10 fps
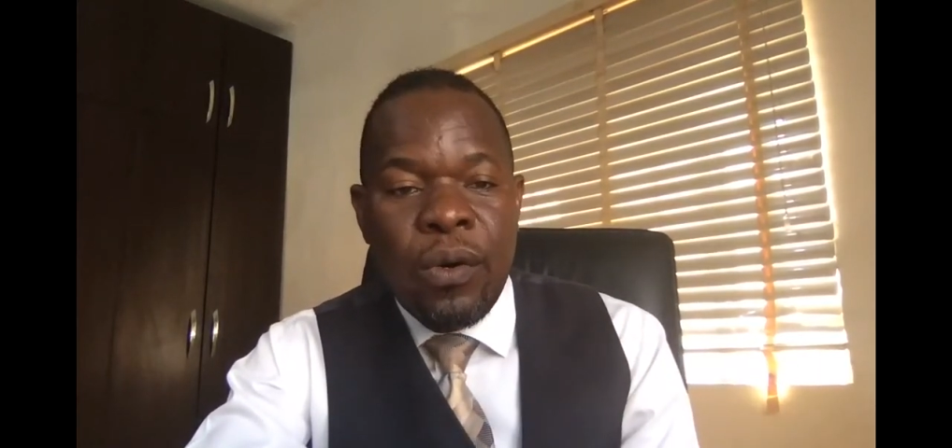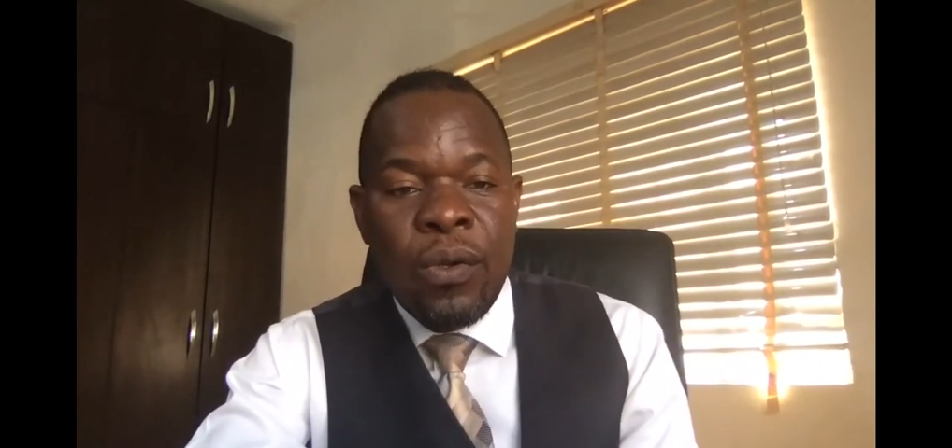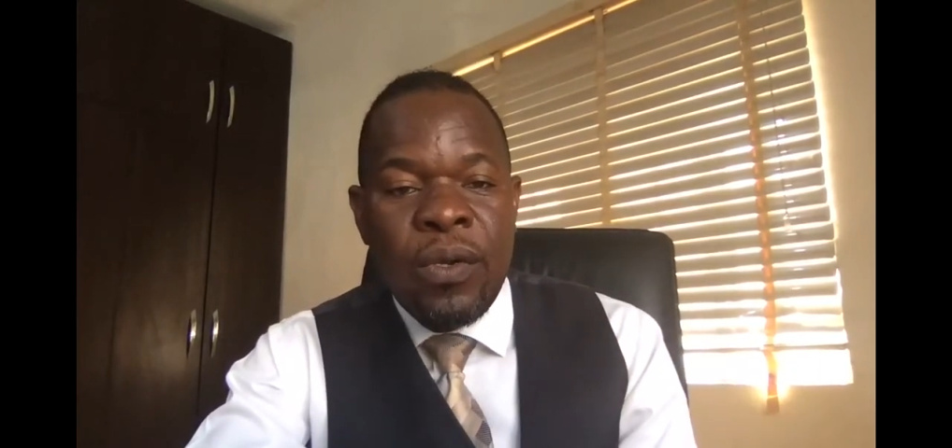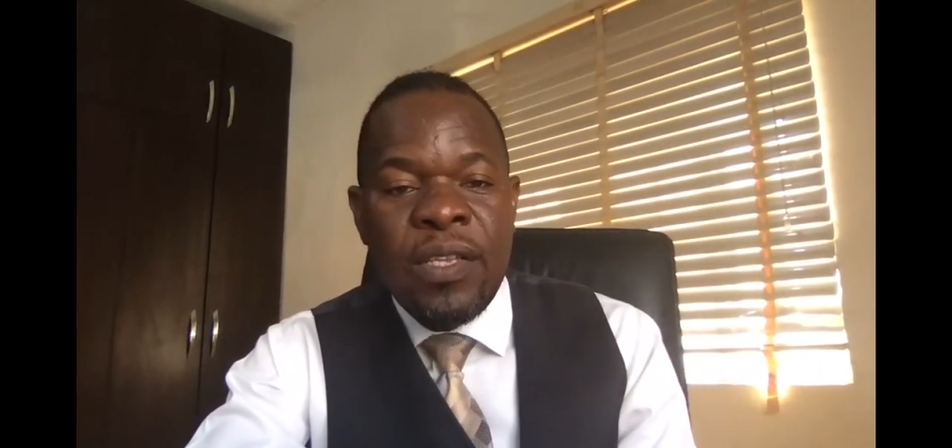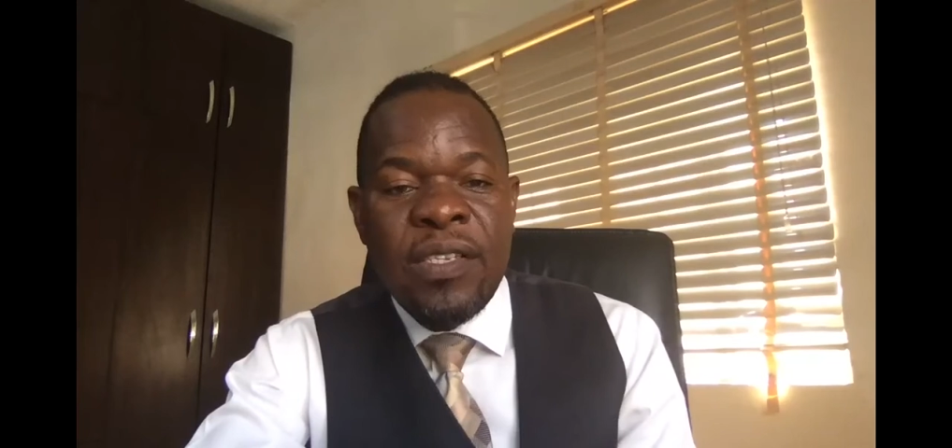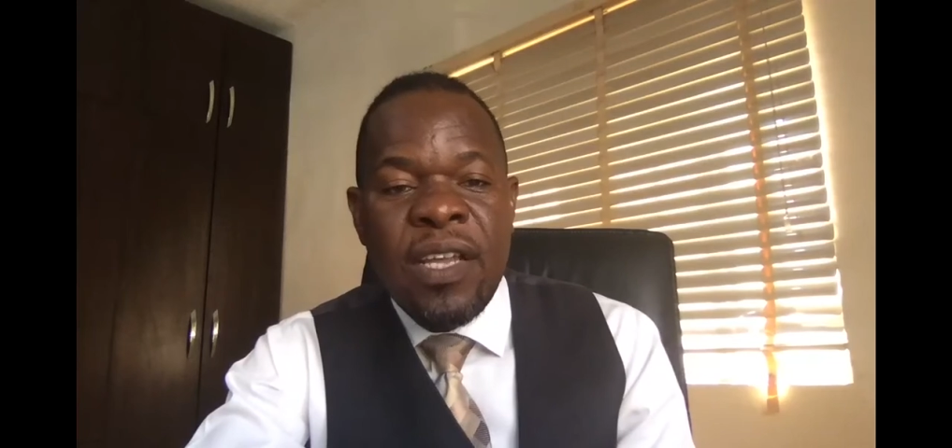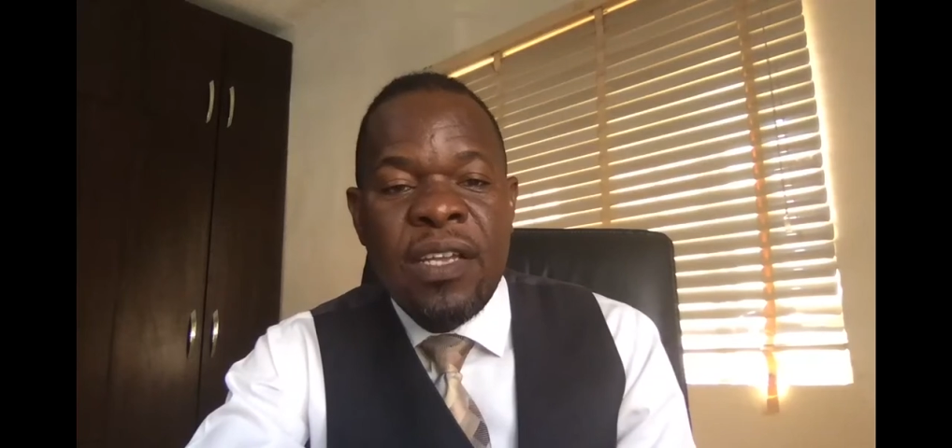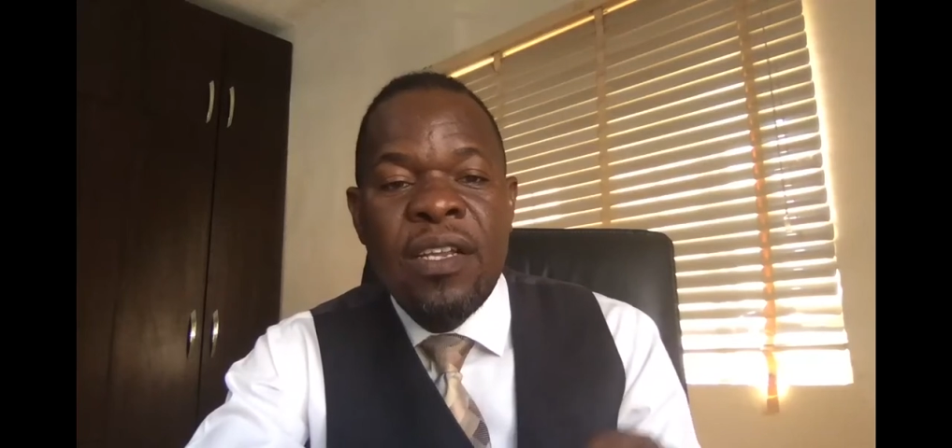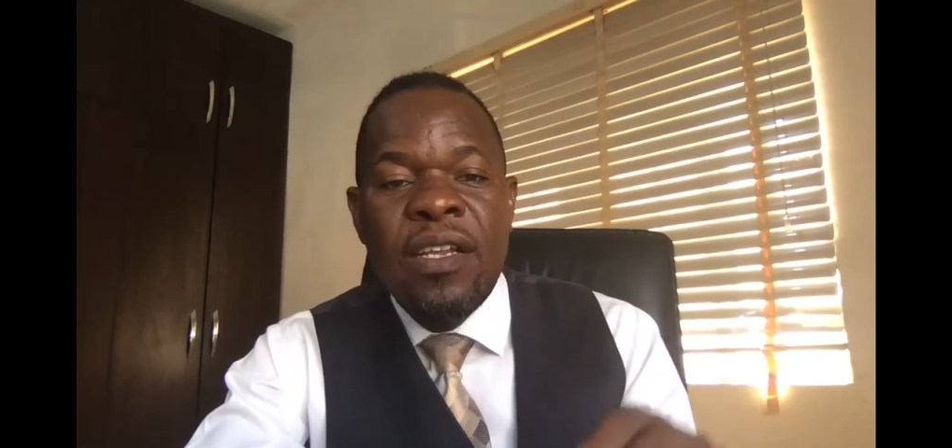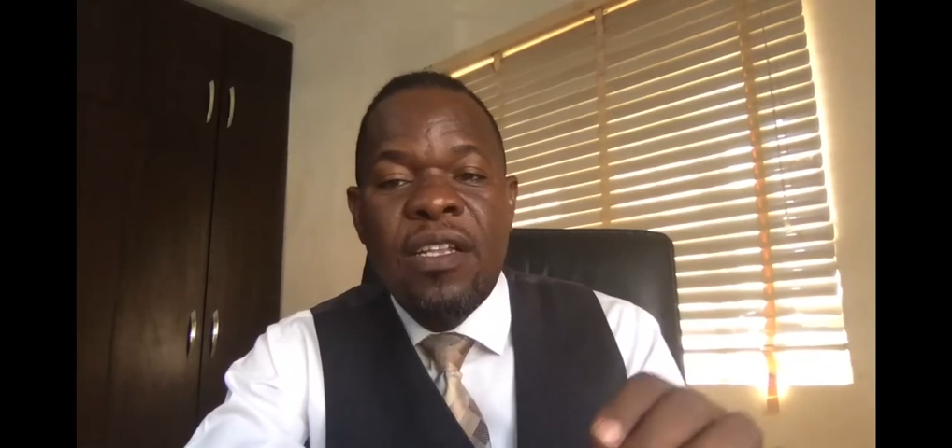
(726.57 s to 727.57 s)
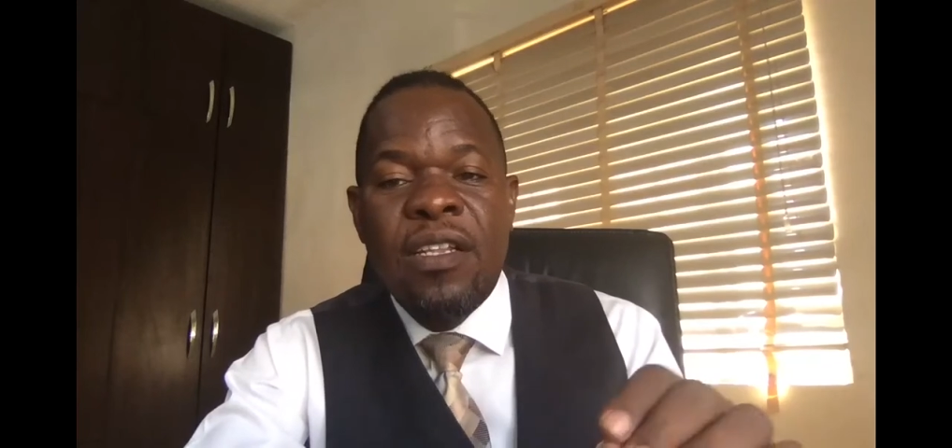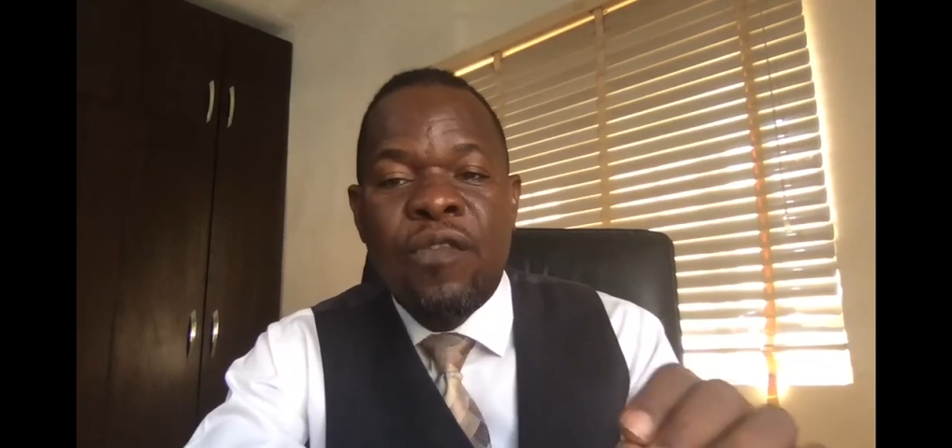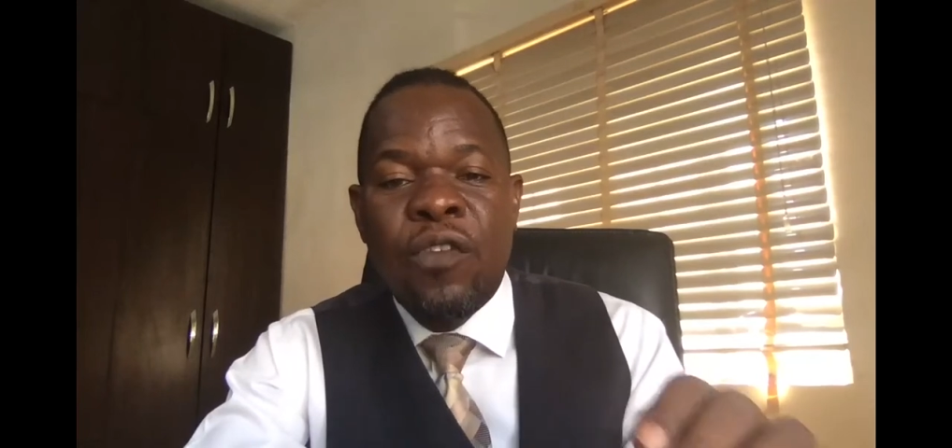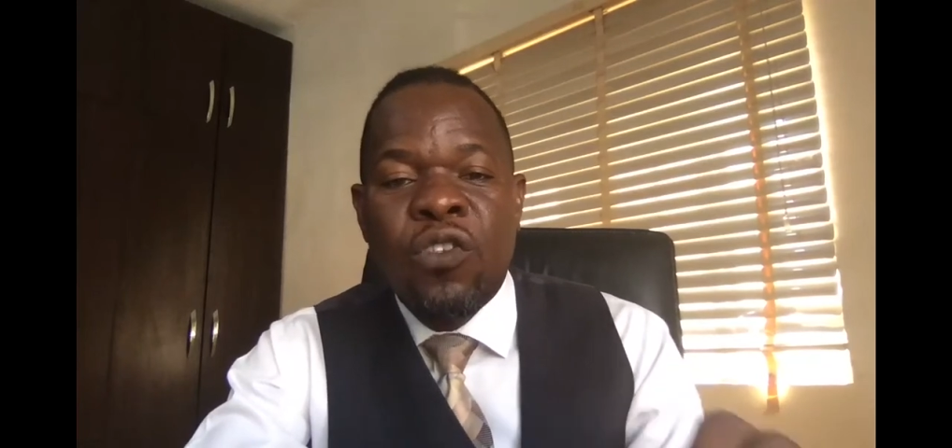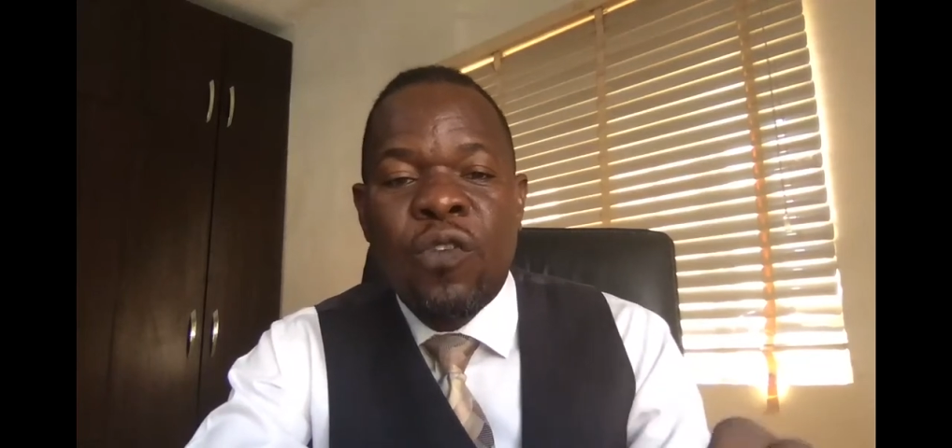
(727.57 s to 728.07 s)
understand the
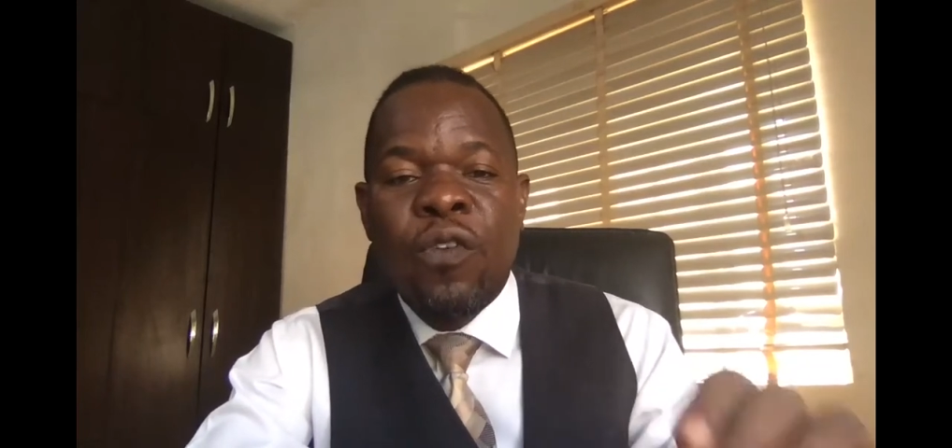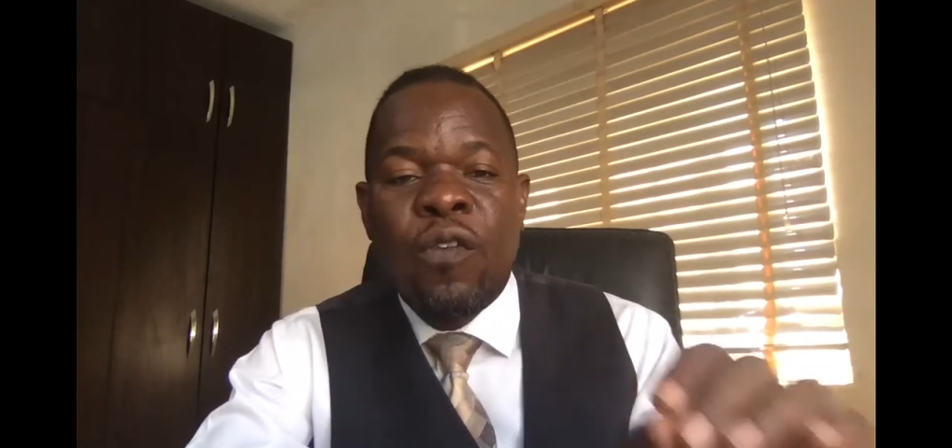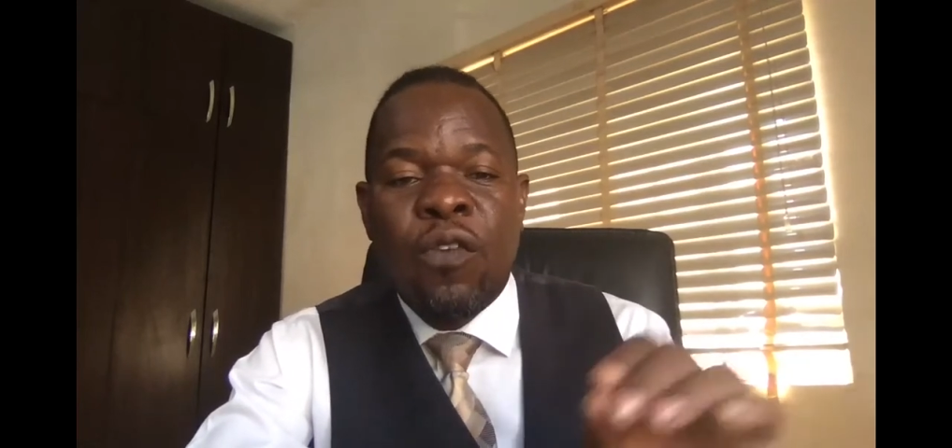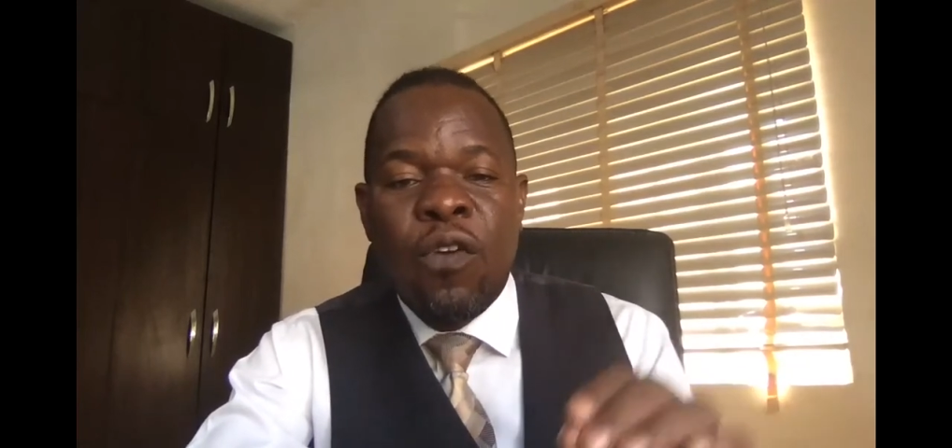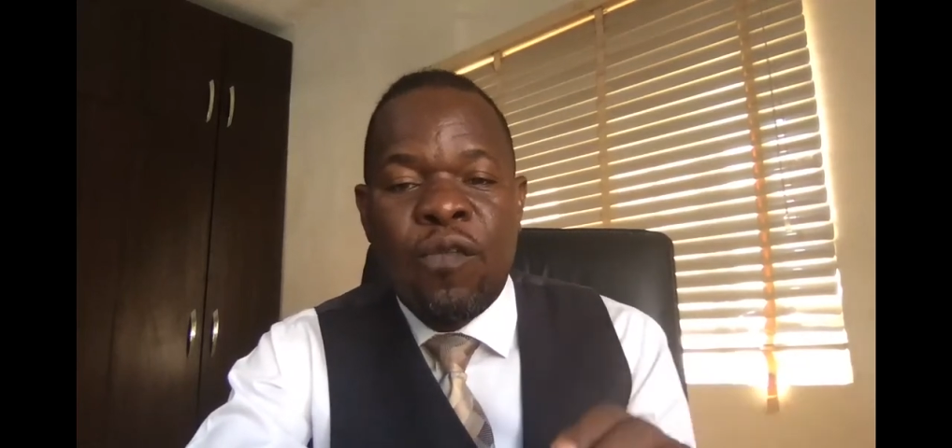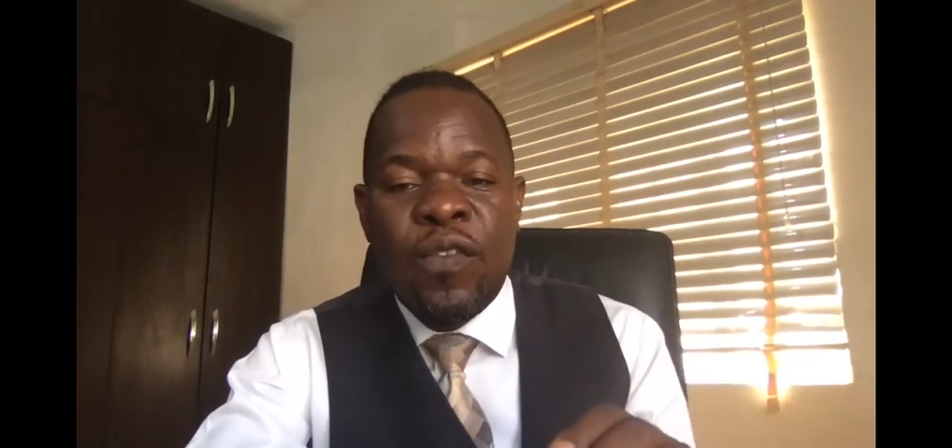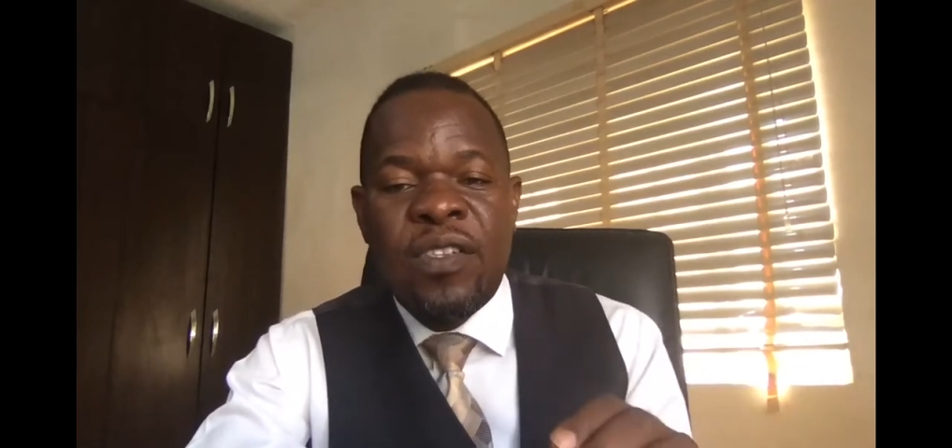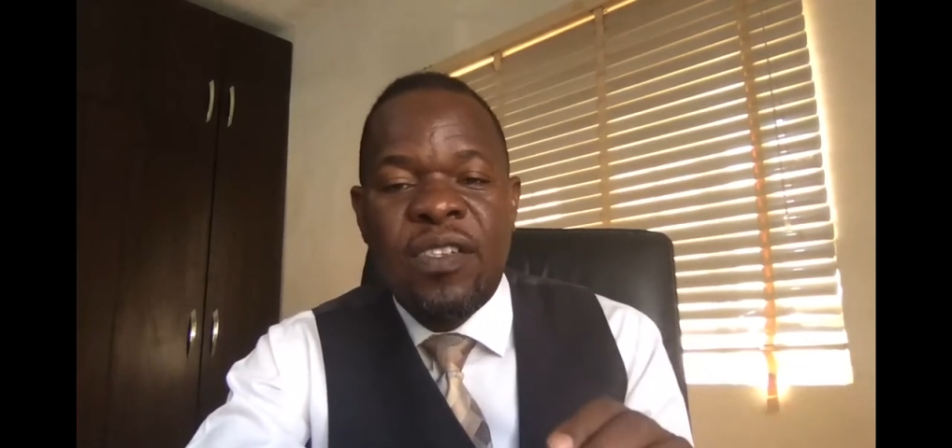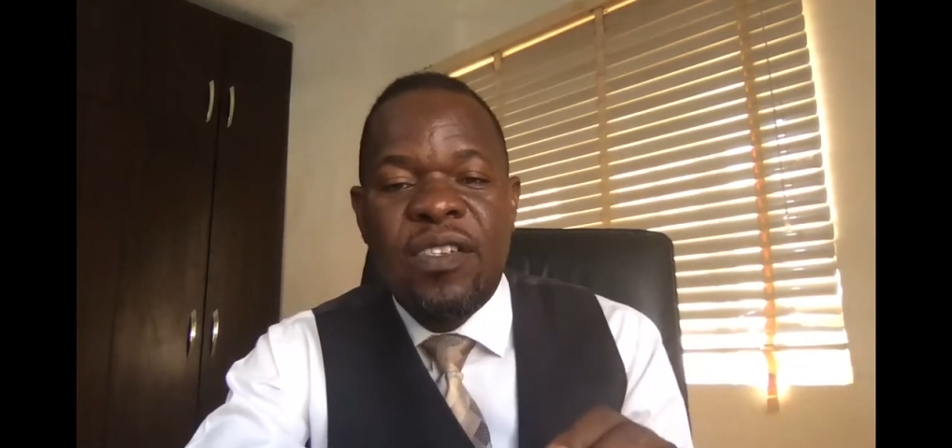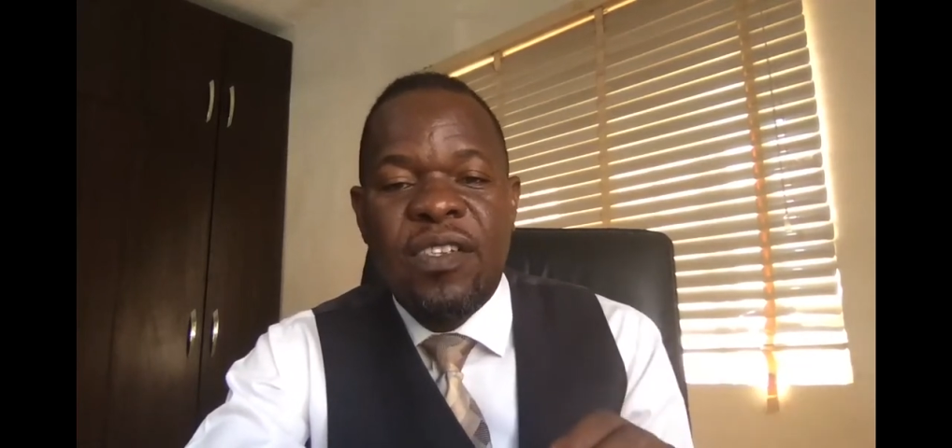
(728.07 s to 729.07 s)
philosophy of conflict,